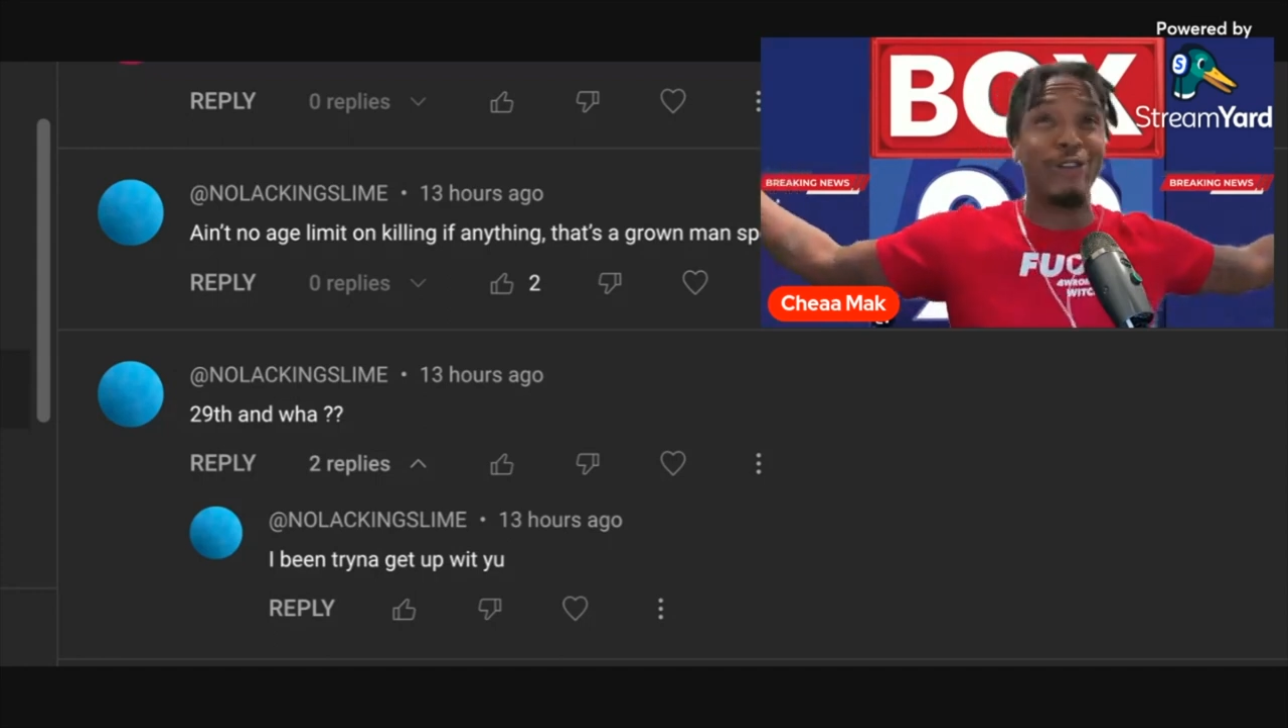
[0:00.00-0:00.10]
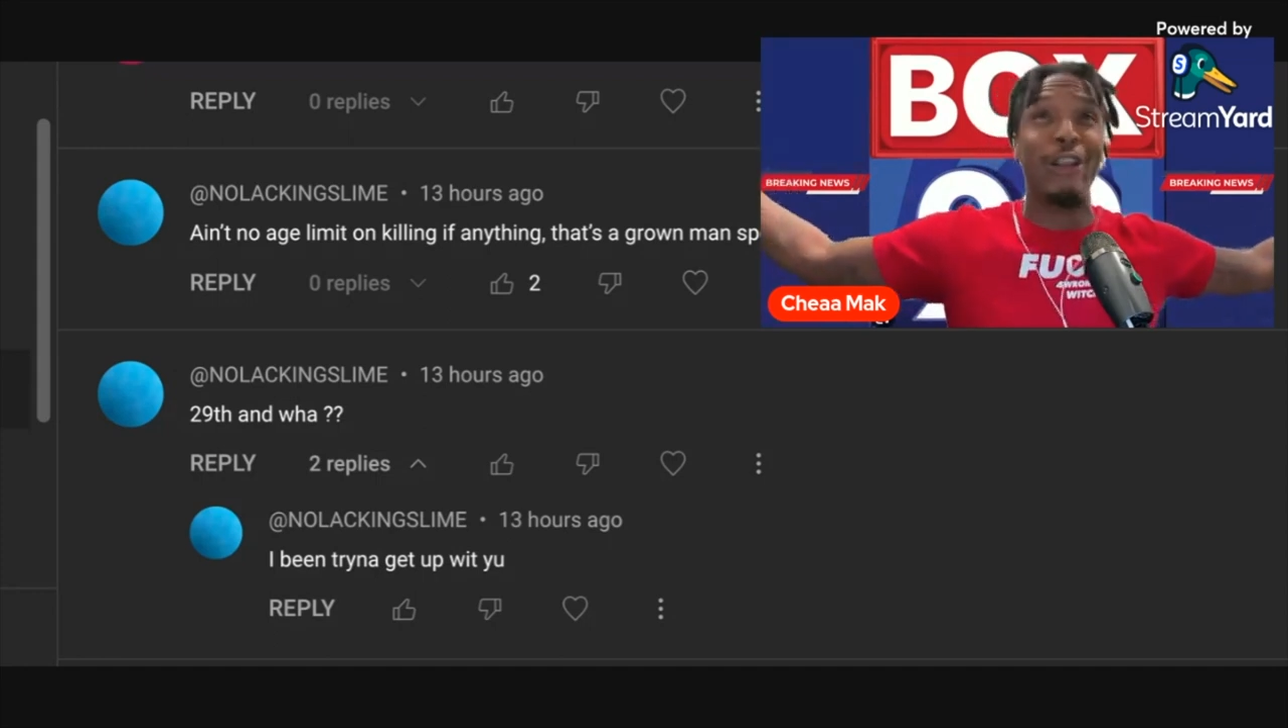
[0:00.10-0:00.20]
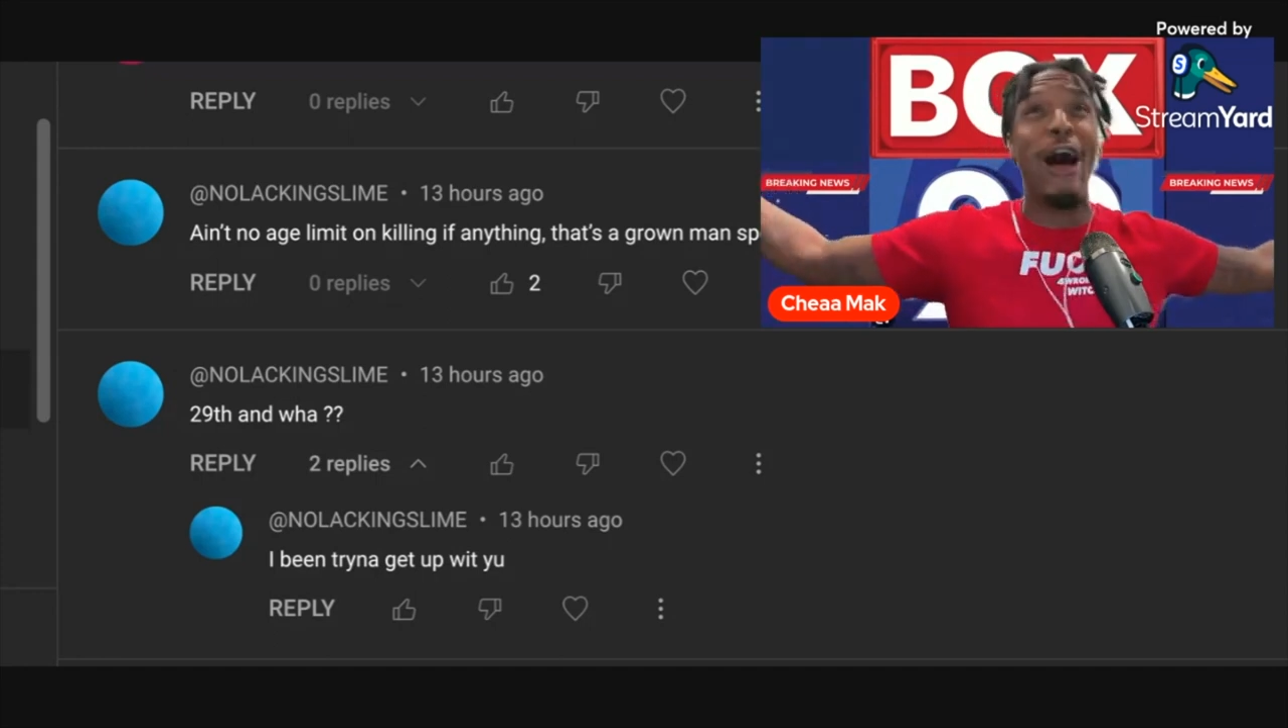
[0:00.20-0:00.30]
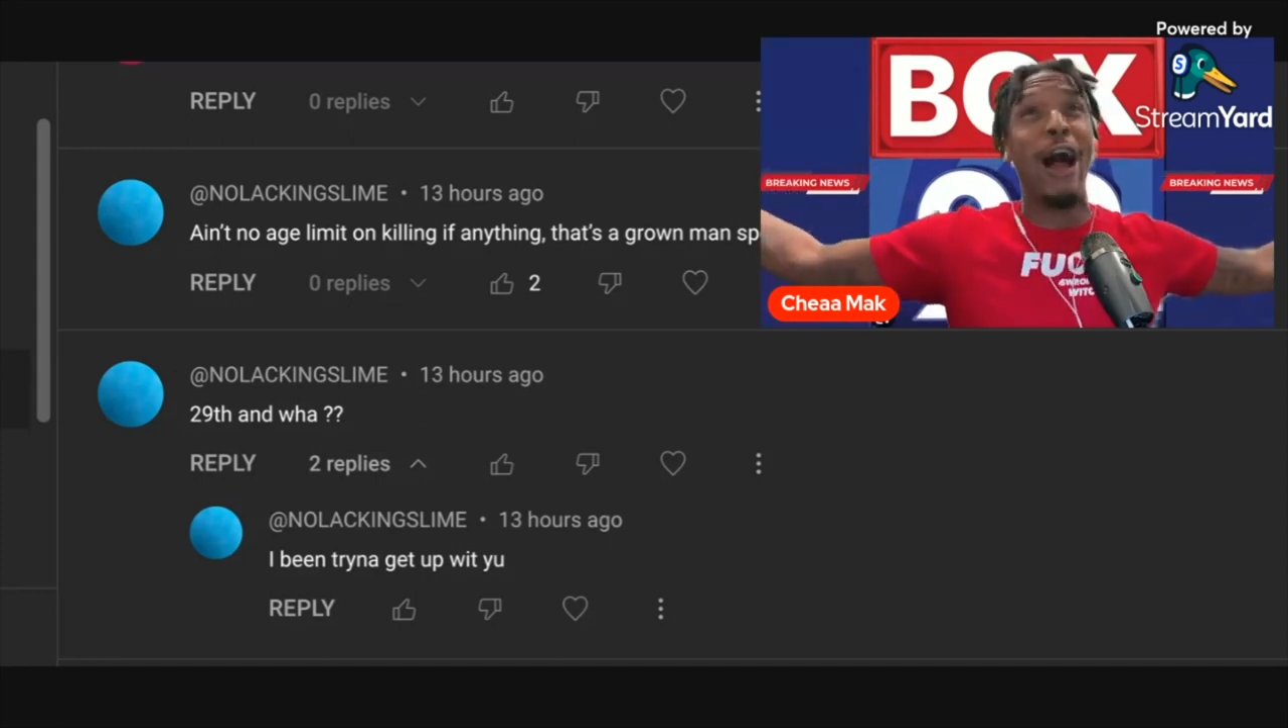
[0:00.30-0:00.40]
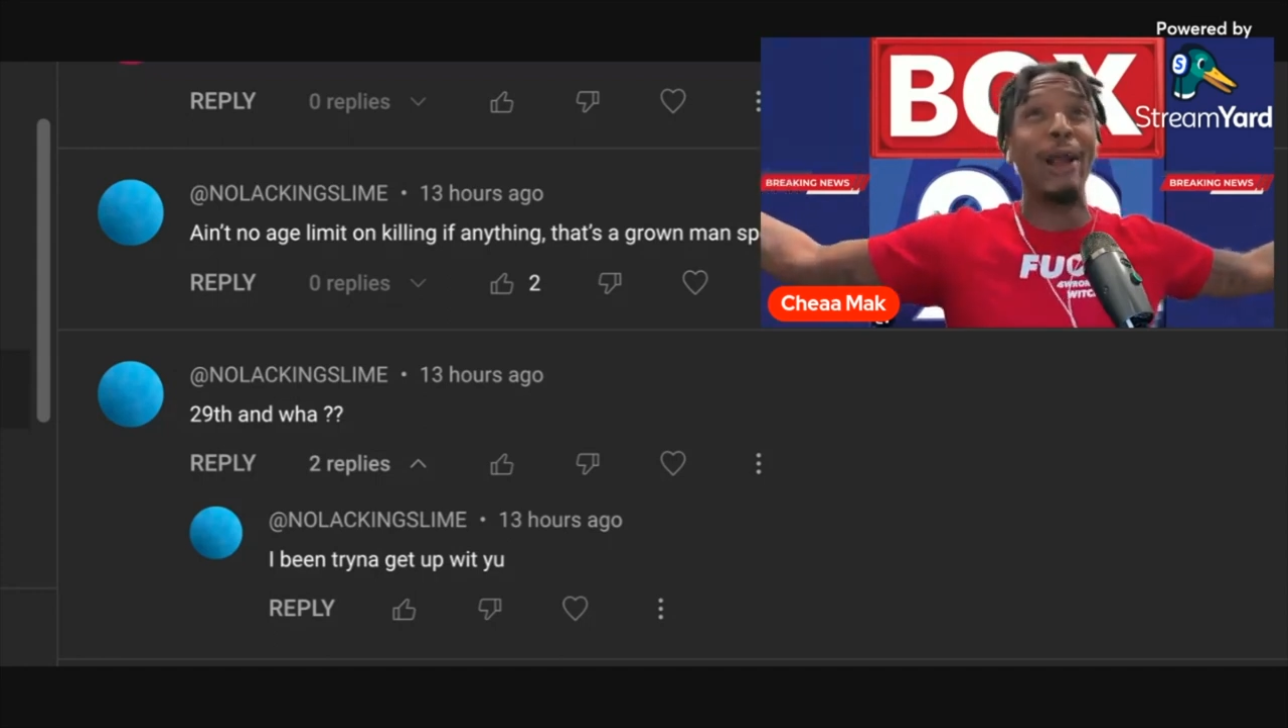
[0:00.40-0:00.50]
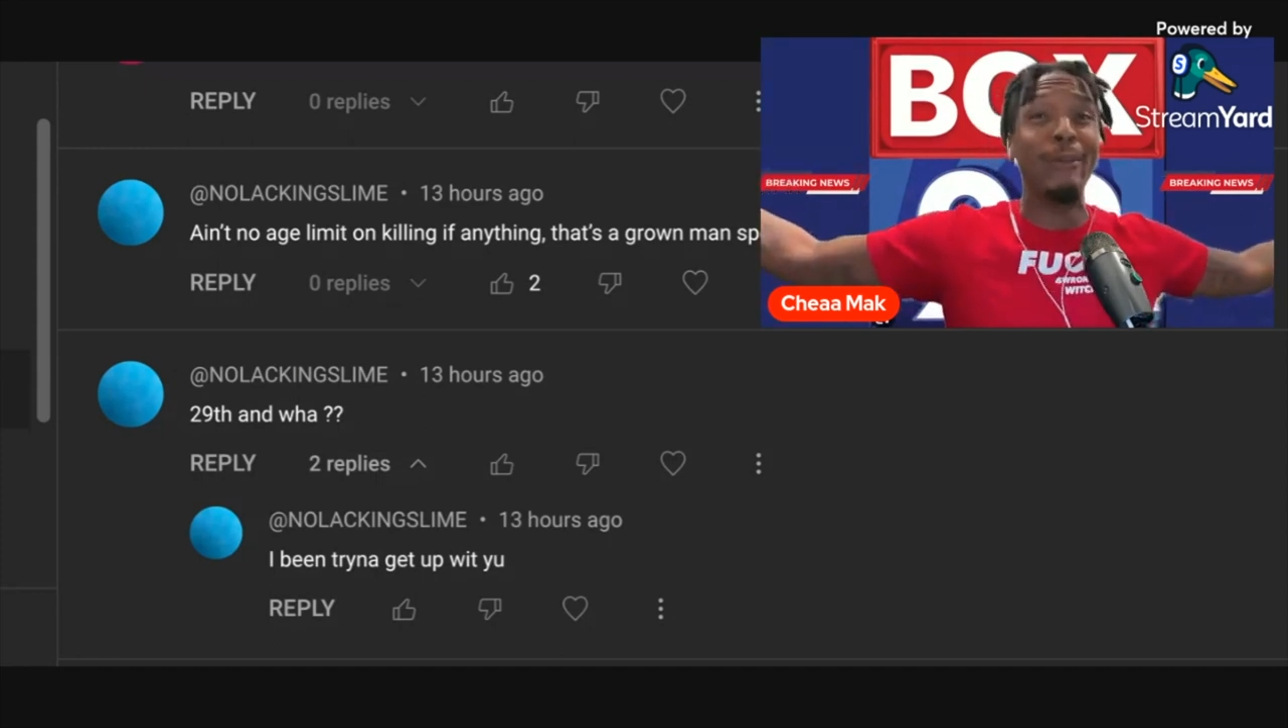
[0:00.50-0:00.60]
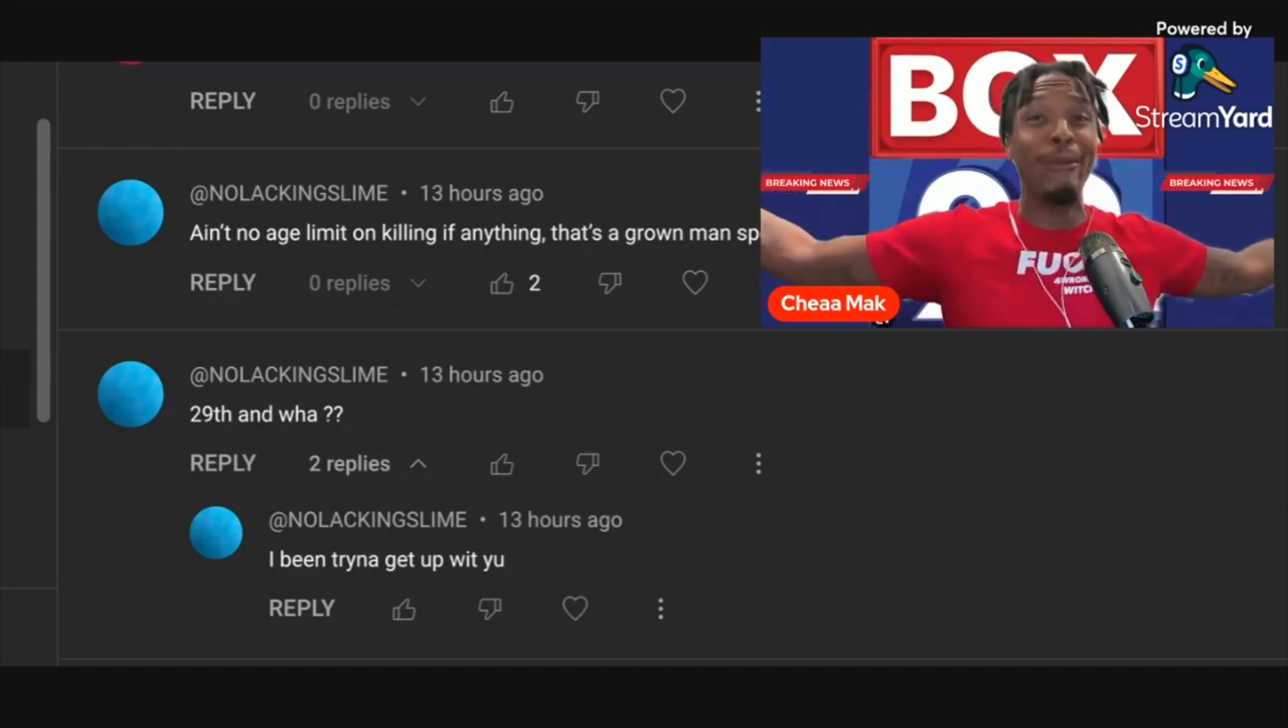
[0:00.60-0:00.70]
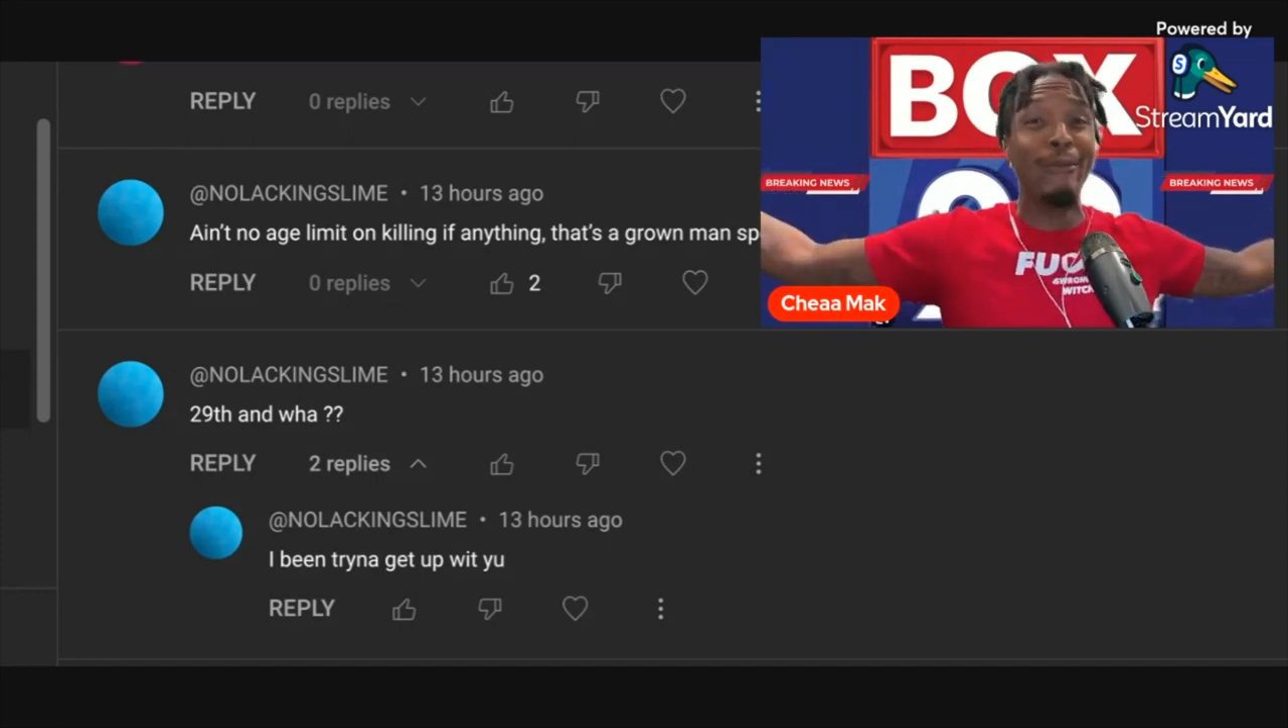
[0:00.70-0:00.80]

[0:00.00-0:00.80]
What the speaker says: Slime.